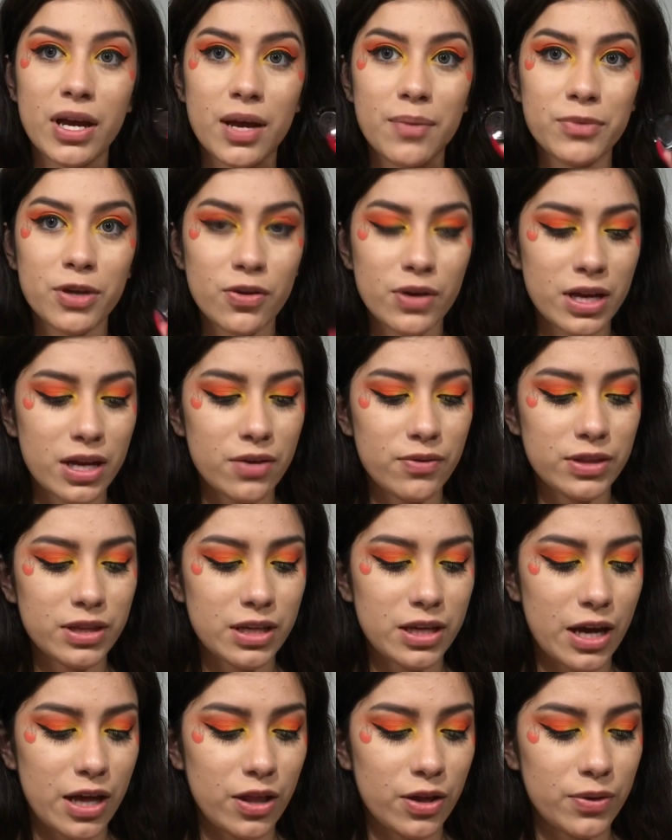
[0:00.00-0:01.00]
I'm going in with
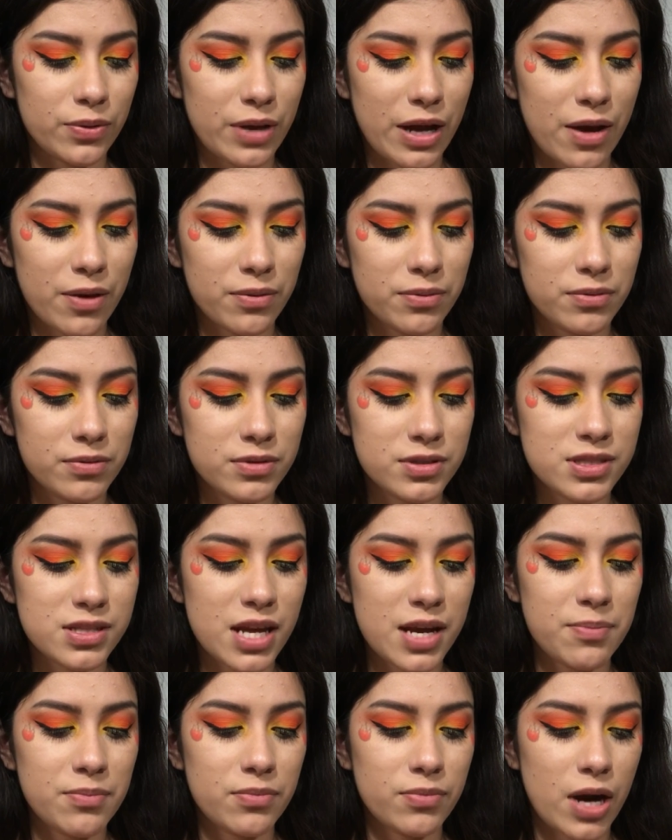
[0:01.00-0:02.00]
the yellow now.
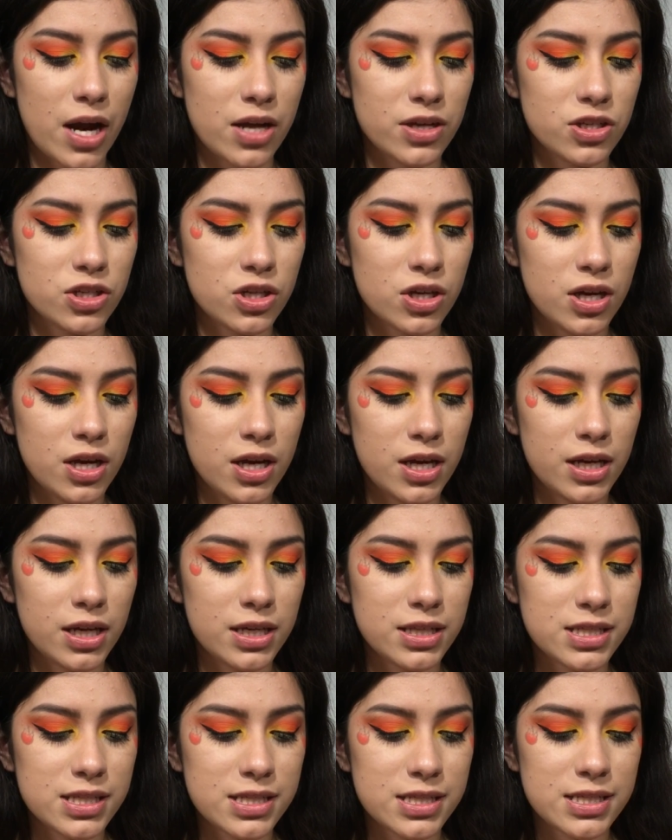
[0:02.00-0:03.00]
Same brush
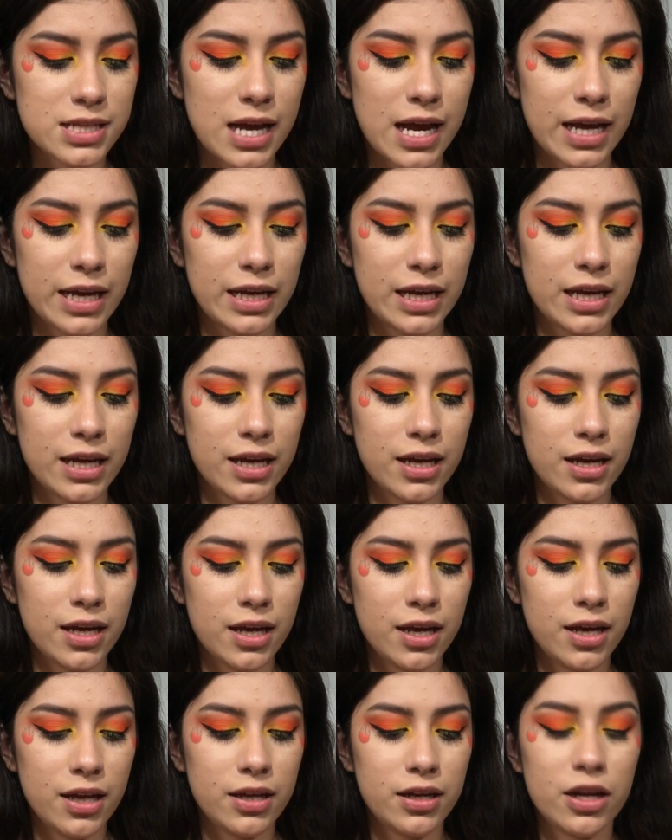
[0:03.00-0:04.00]
because it's tiny
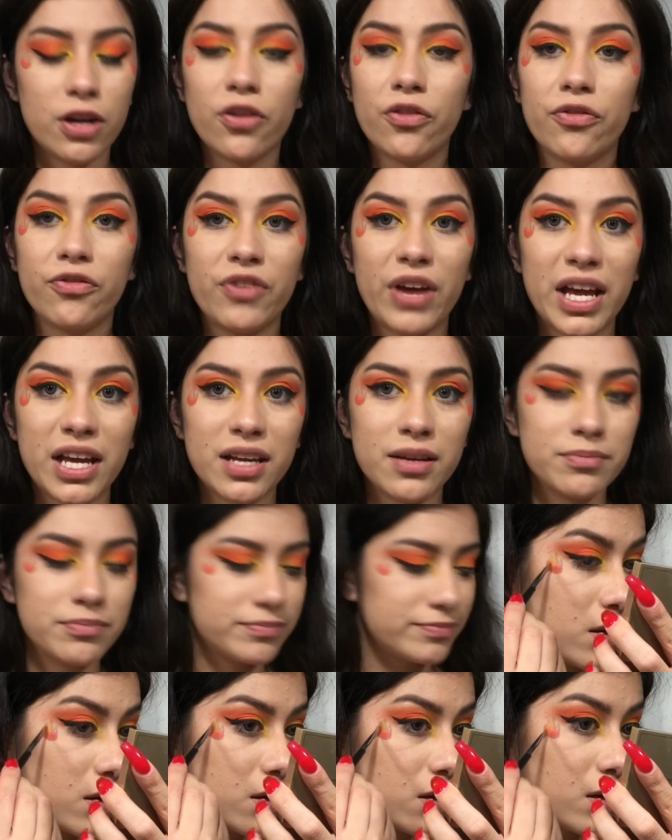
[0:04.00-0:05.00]
and it'll fit.
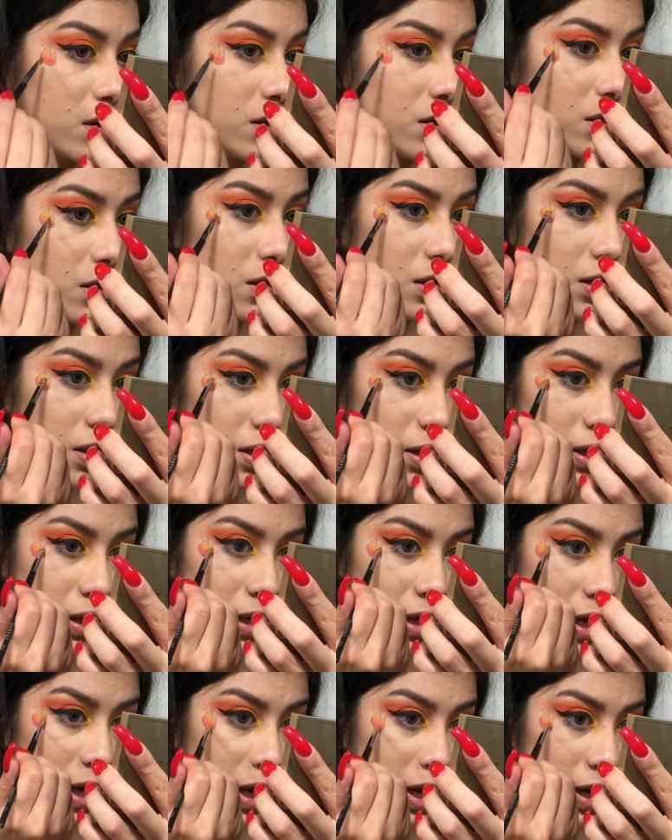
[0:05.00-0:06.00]

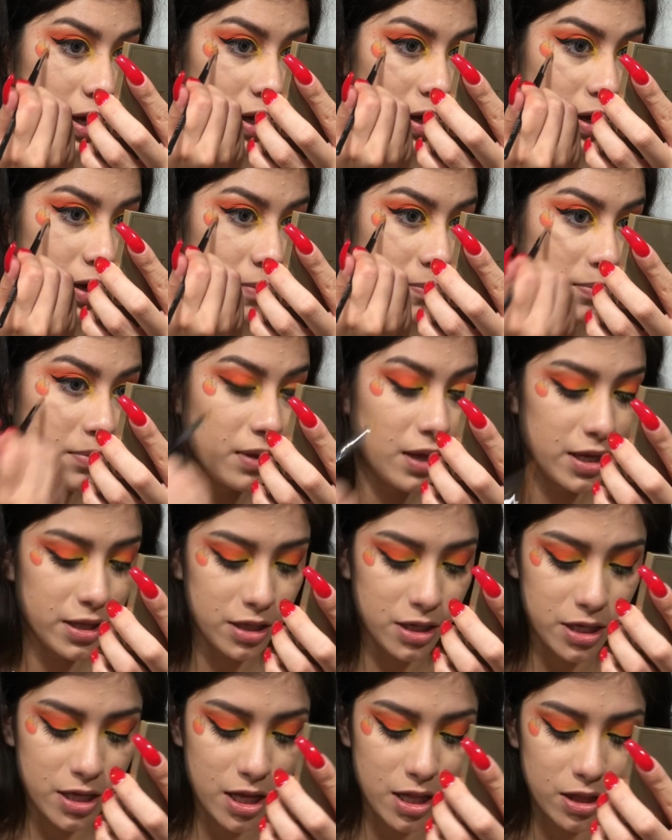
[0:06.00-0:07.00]
Okay, apply
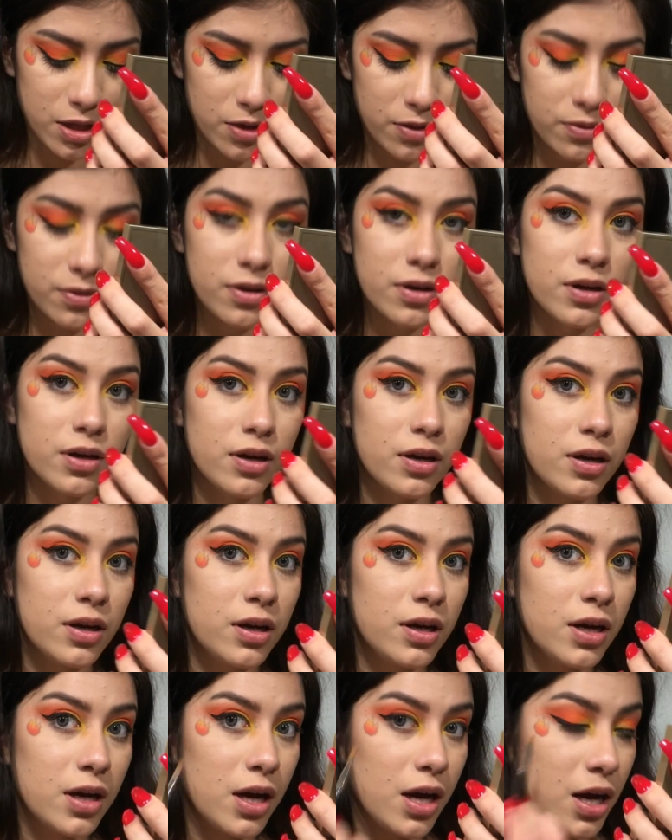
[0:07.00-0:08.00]
the yellow.
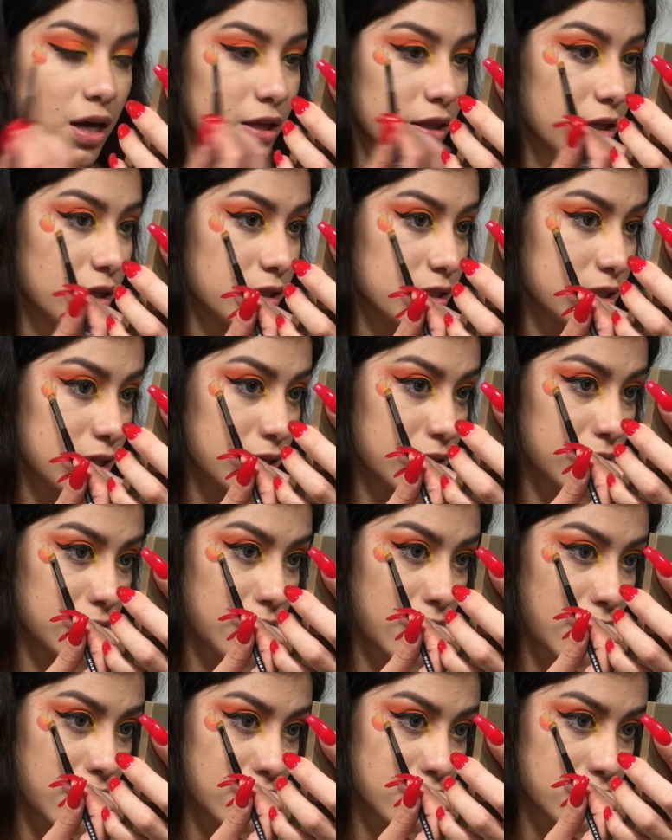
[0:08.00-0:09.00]
on those little
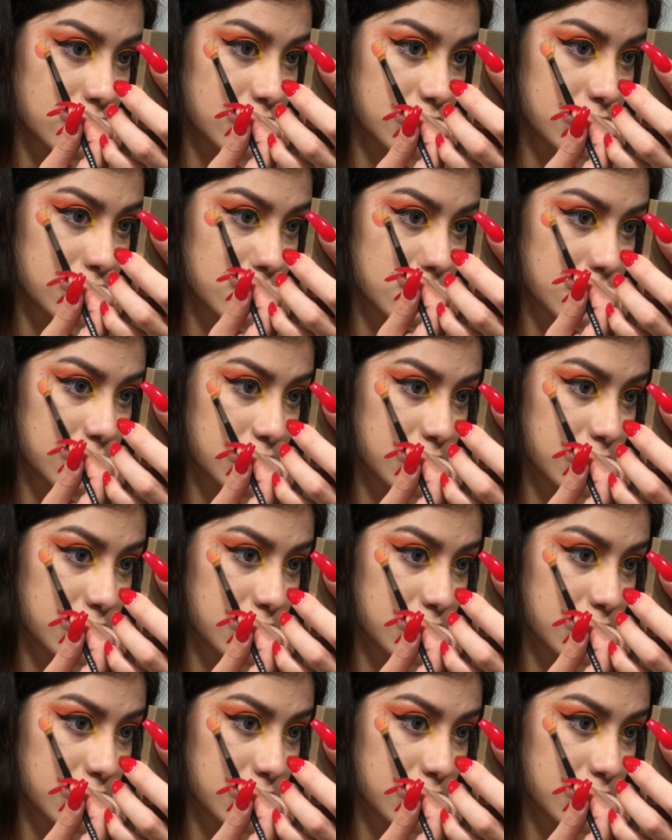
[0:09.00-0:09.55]
edges